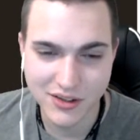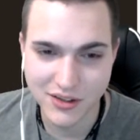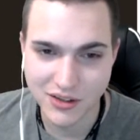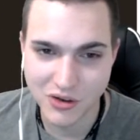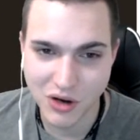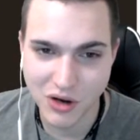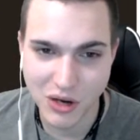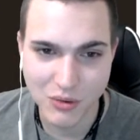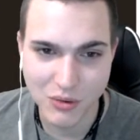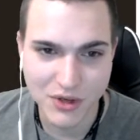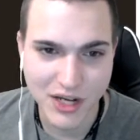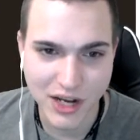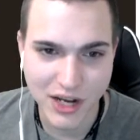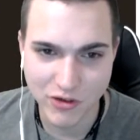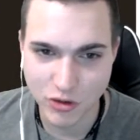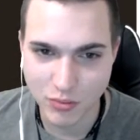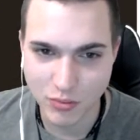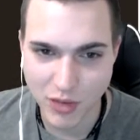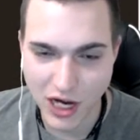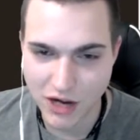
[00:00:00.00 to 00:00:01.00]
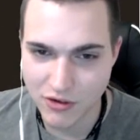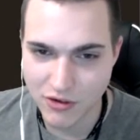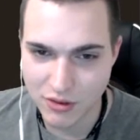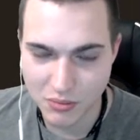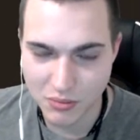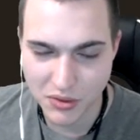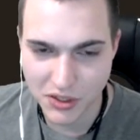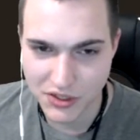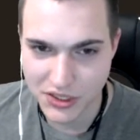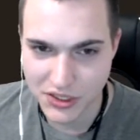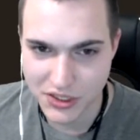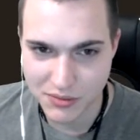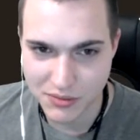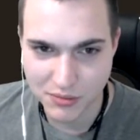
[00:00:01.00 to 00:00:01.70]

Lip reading: you know, I would never buy Ripple at this